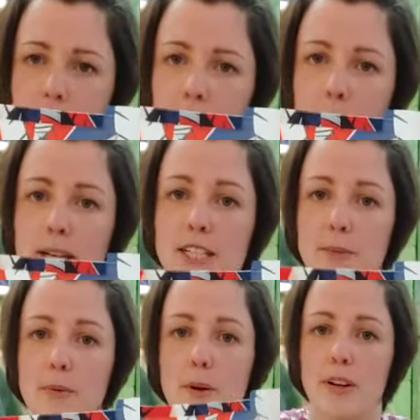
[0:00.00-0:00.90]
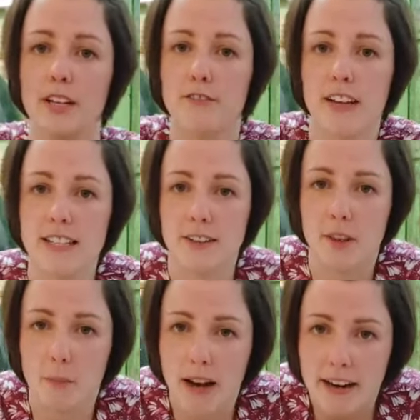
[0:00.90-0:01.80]
That means that we won't need a facing on
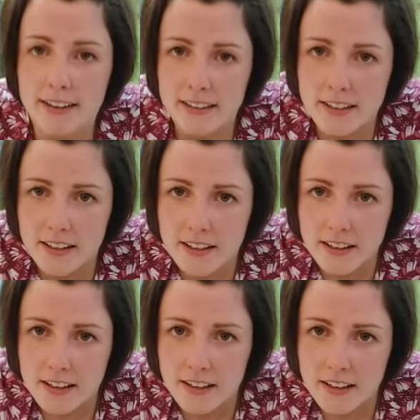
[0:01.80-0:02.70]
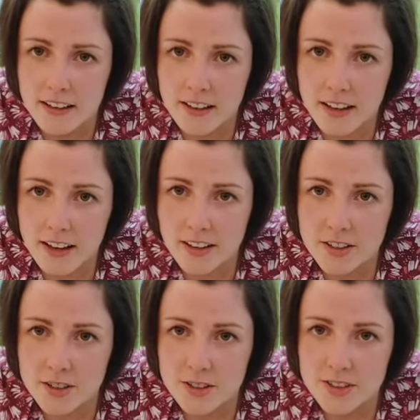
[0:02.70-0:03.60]
the back. I
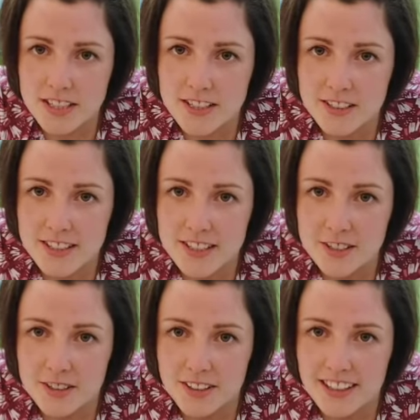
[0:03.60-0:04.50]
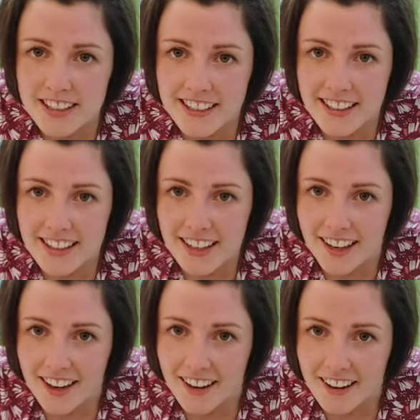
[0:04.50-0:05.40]
enjoyed your teaching at Stitch School.
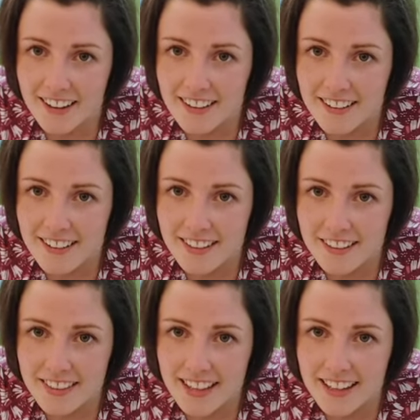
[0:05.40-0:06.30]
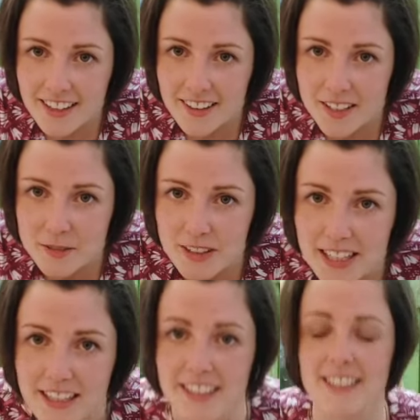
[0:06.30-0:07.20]
Ah, thank you, that's very
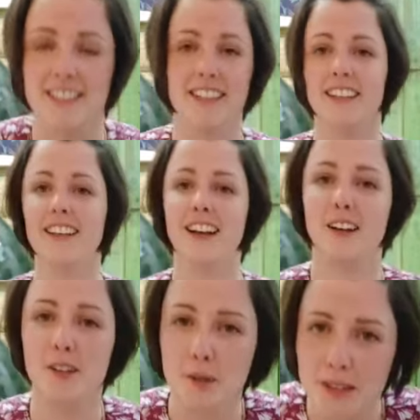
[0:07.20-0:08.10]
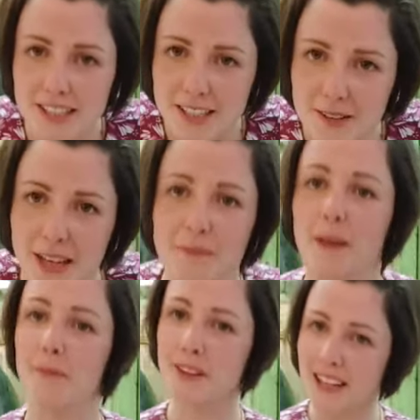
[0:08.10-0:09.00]
kind. I couldn't quite see your name
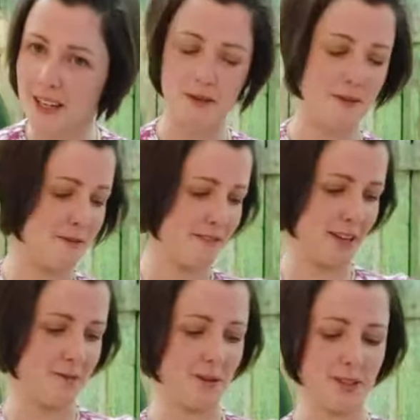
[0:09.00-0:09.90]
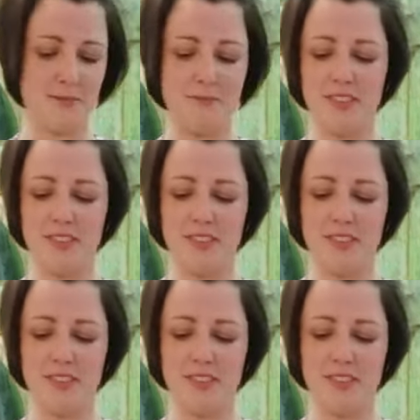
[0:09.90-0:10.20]
there, but thank you, whoever that was.